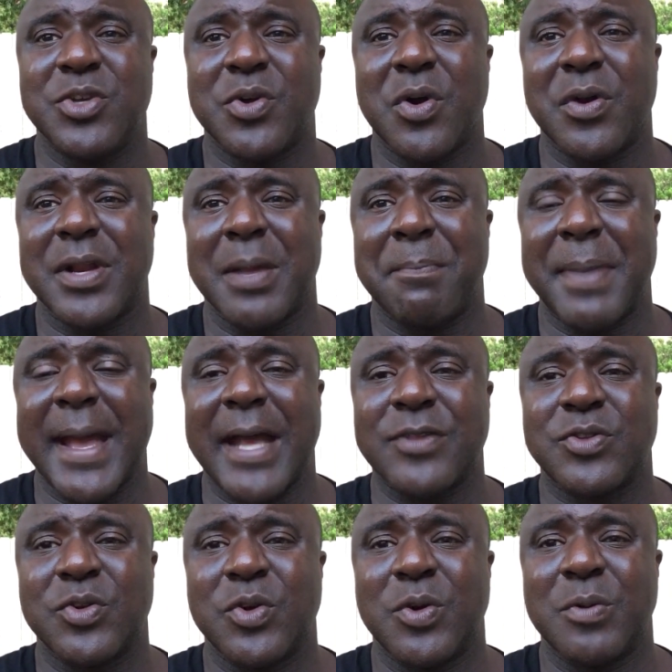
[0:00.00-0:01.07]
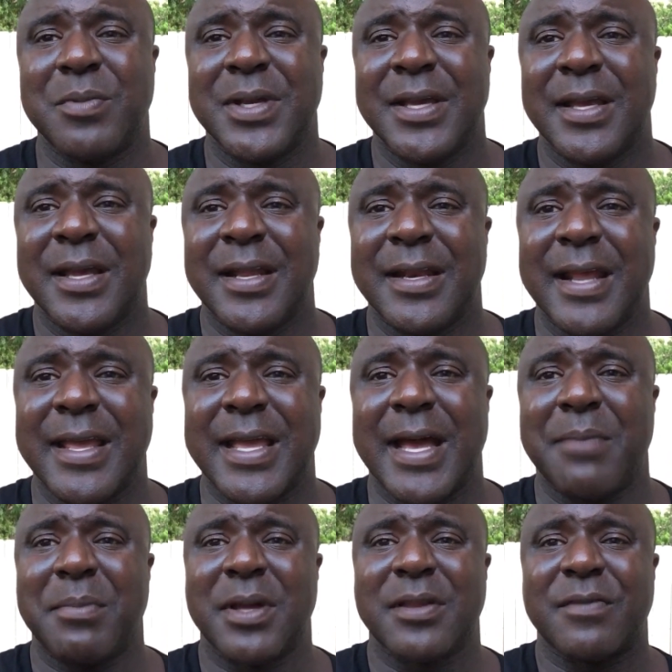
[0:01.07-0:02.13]
You go to their bathroom, they
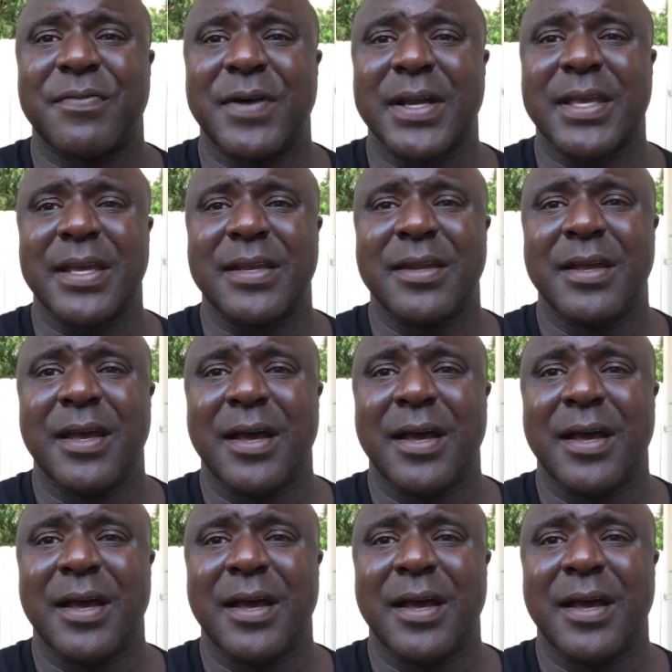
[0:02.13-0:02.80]
got motherfucking